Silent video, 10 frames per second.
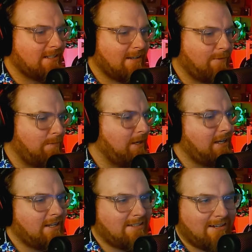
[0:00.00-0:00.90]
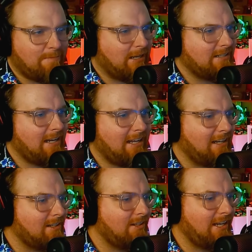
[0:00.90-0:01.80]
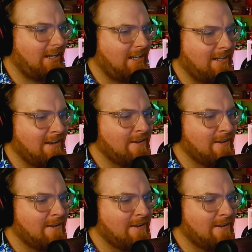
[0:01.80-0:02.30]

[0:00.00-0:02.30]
that would be easy to maintain and clean.